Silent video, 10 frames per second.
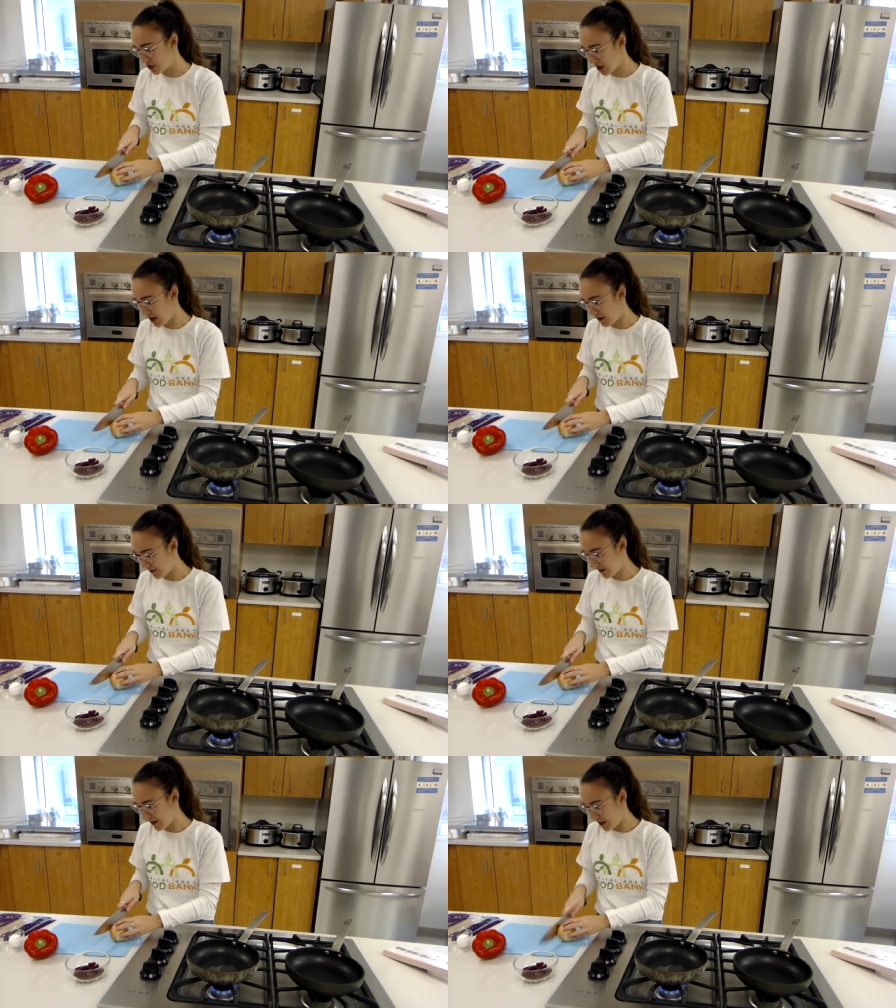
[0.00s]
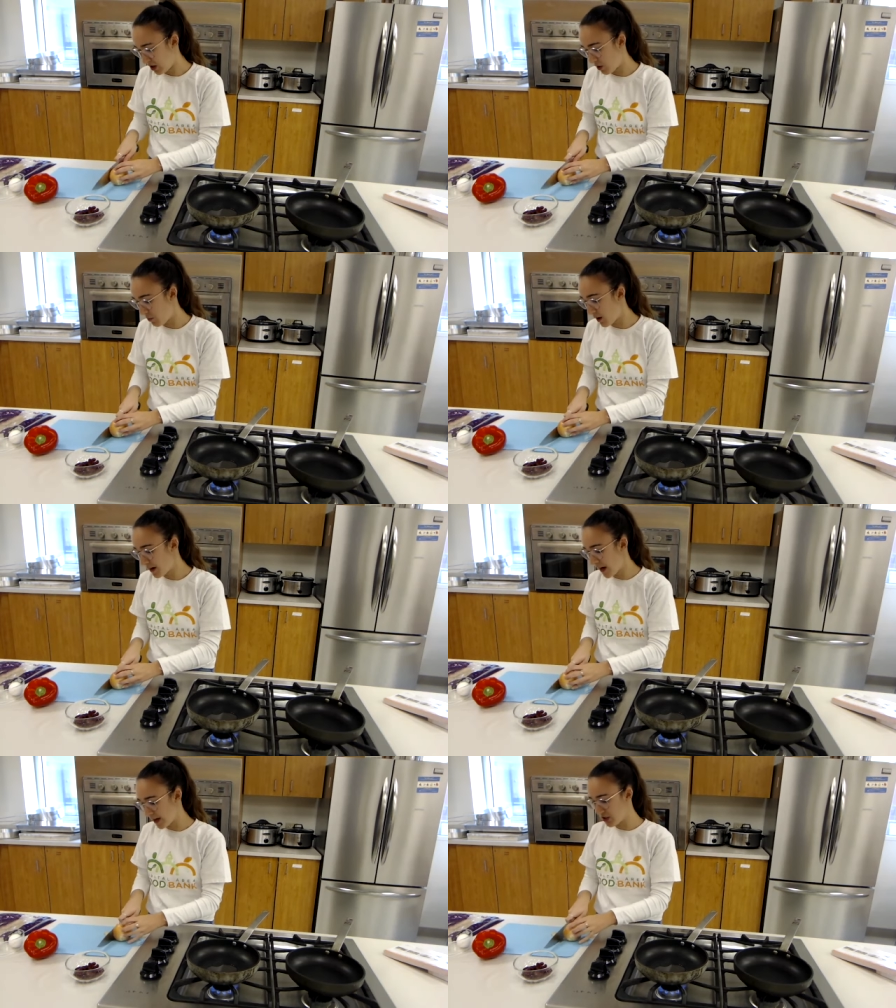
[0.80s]
off, or 1
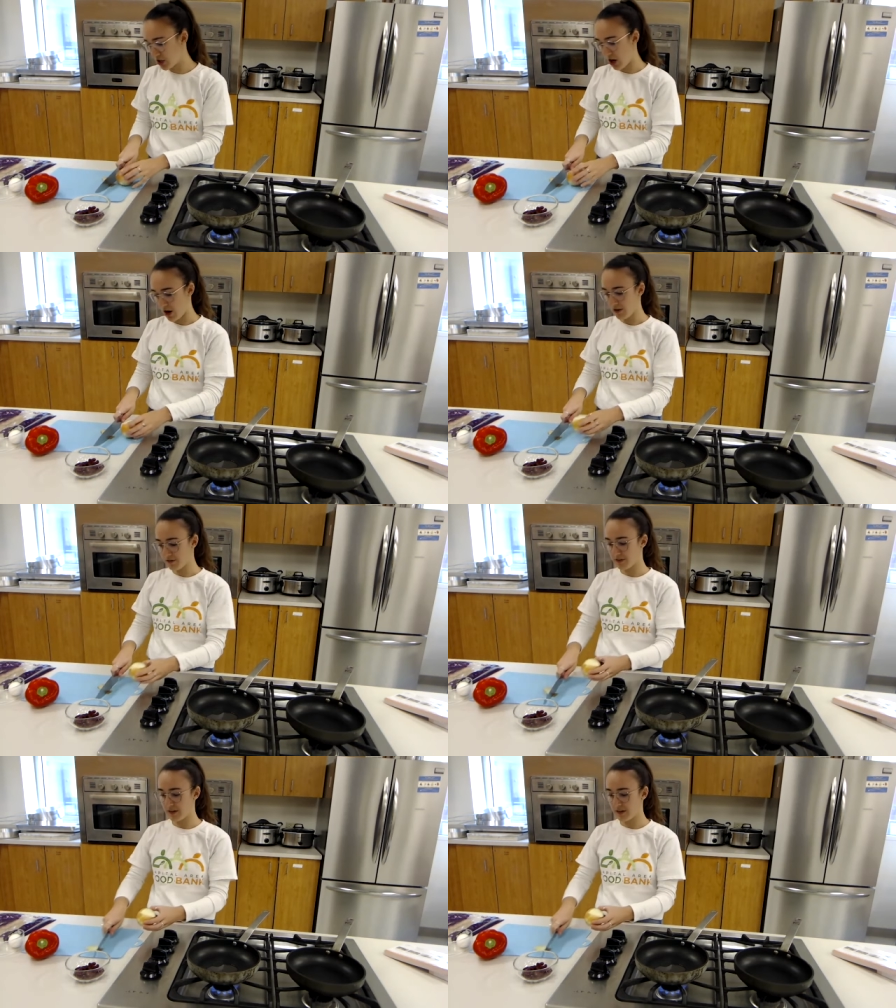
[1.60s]
edge off,